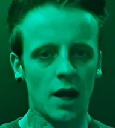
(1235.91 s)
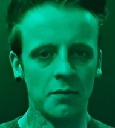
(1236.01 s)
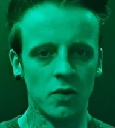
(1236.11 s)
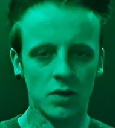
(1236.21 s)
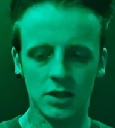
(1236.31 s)

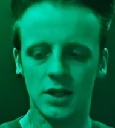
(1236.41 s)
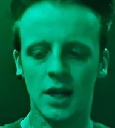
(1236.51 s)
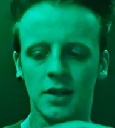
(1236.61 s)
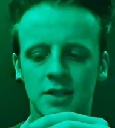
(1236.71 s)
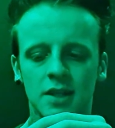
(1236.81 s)
I'm going to
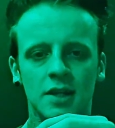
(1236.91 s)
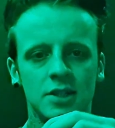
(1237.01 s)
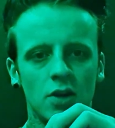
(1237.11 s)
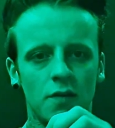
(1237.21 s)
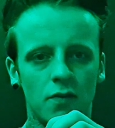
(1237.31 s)
take this
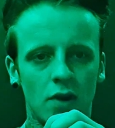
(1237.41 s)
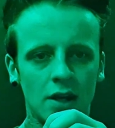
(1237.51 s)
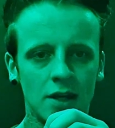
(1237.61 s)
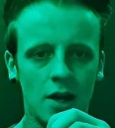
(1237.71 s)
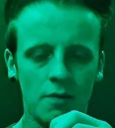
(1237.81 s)
lancet off
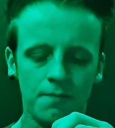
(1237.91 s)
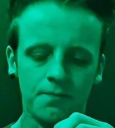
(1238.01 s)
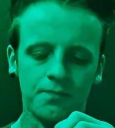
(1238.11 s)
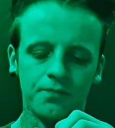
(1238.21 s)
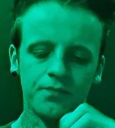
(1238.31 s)
right
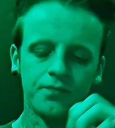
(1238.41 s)
now,